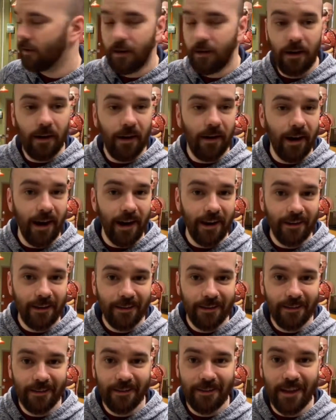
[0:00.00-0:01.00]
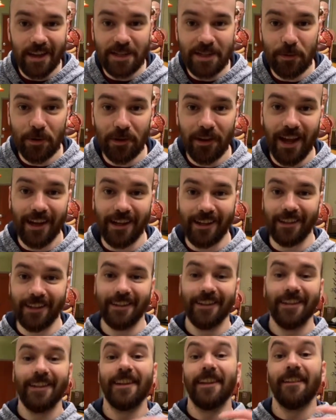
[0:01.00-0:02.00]
Alright, that's more like it.
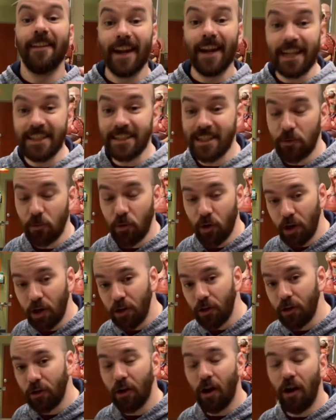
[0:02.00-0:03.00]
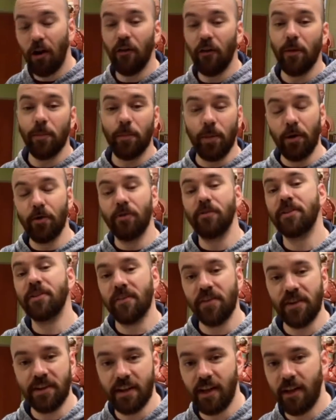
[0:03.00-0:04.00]
Like I said, we're going to learn all the bones of the
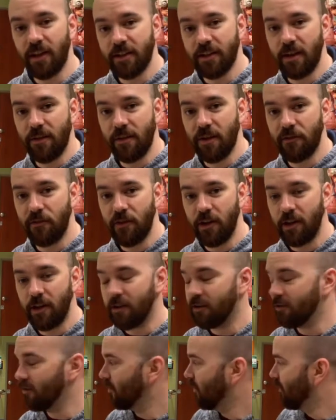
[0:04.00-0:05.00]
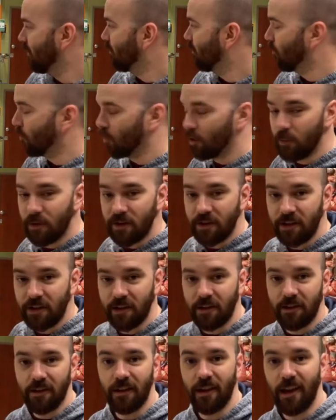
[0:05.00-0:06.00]
skeleton in this video. Mortimer's
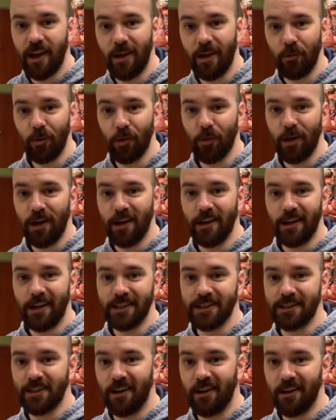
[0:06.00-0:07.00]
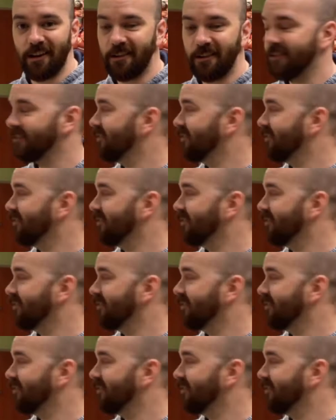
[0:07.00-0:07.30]
here, and we're ready to get started.